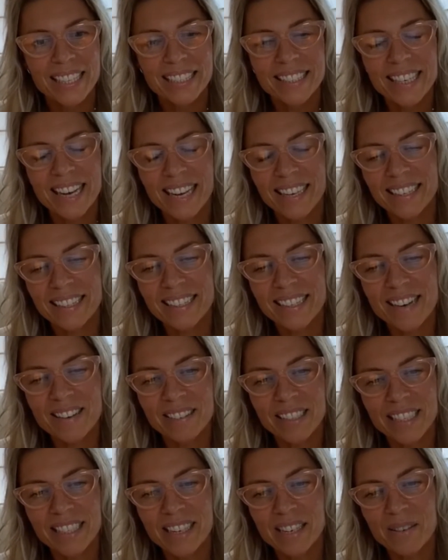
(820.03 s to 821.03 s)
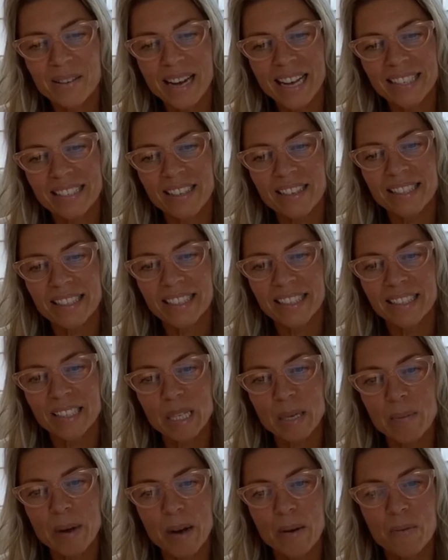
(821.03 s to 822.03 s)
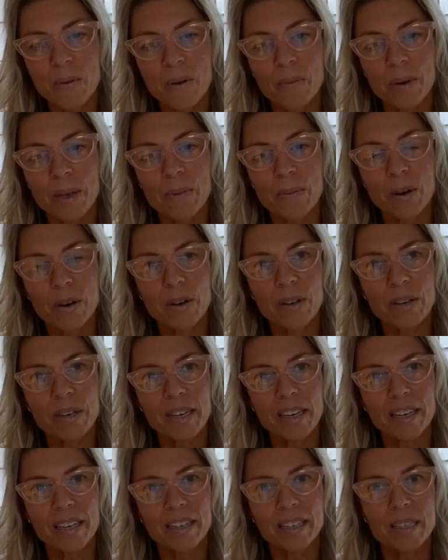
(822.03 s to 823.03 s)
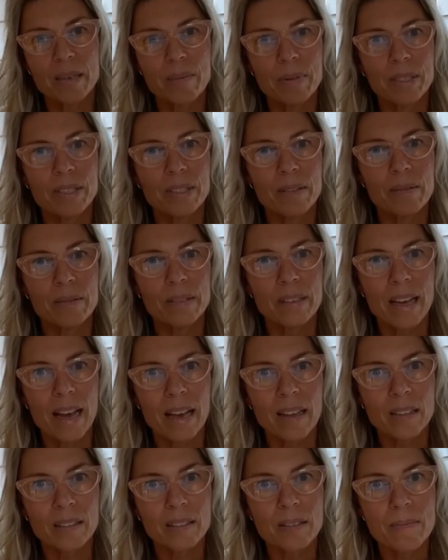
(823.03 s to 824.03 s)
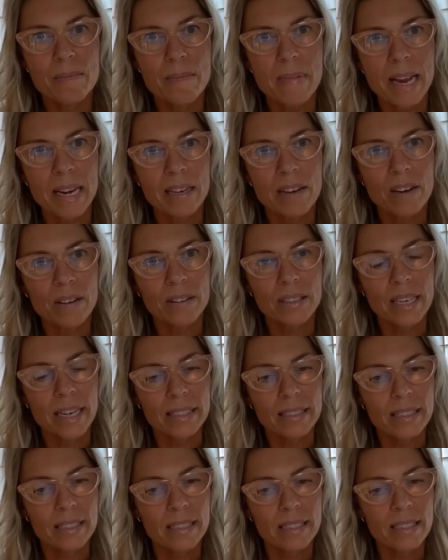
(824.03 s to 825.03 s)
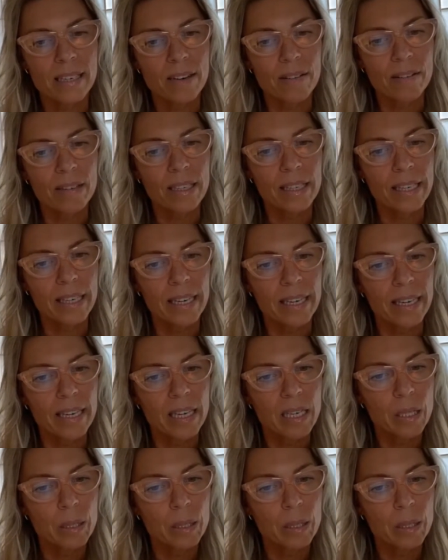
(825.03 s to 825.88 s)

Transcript: Yeah, because our ego has ideas about what we want, but that may not necessarily